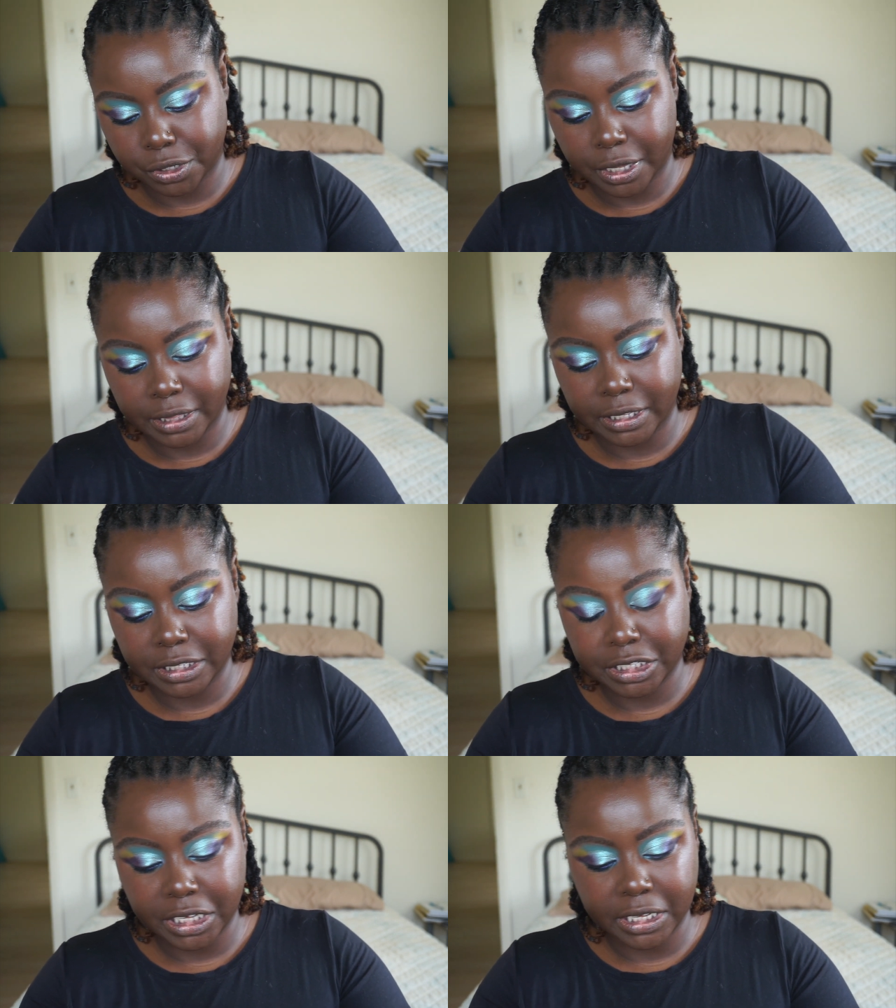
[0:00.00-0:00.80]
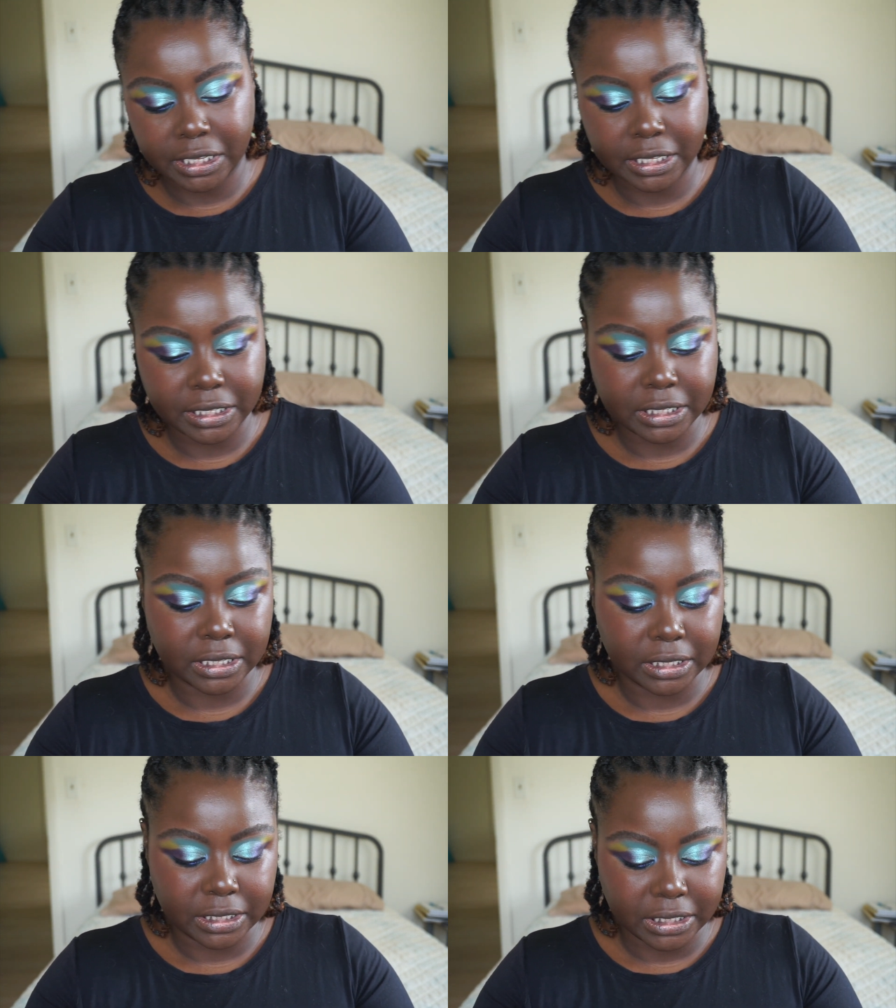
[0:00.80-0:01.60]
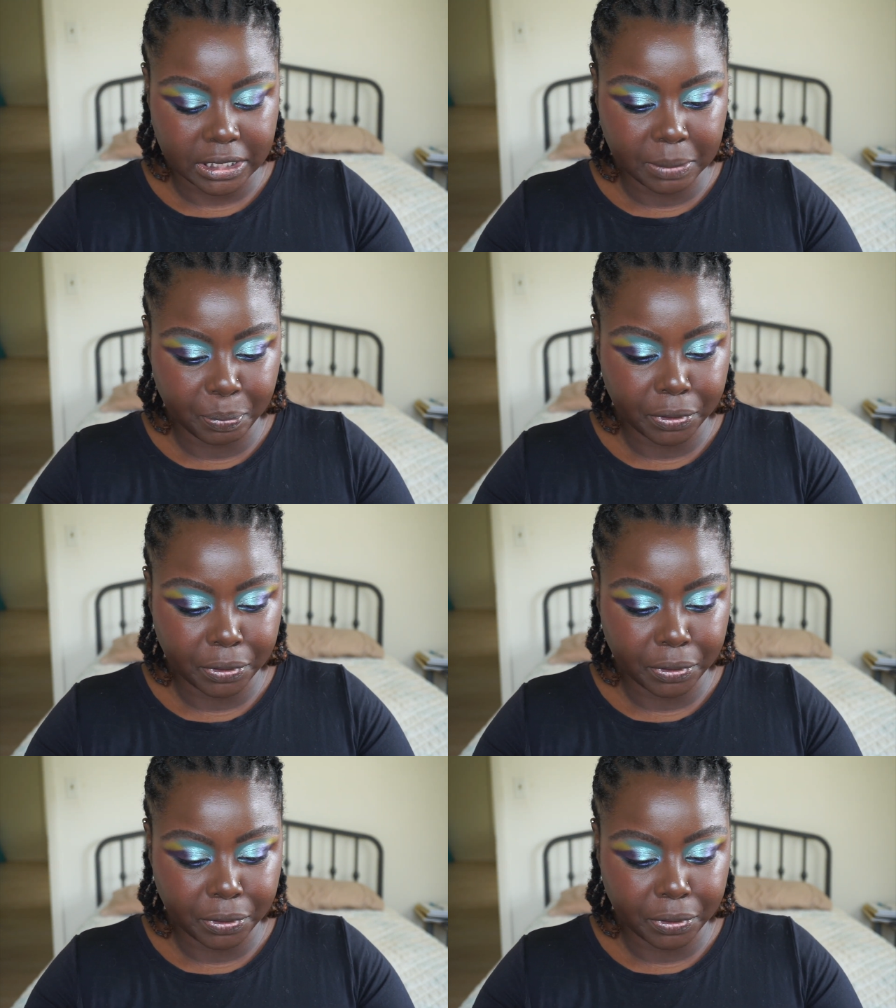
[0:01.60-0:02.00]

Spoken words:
And this shade is deep.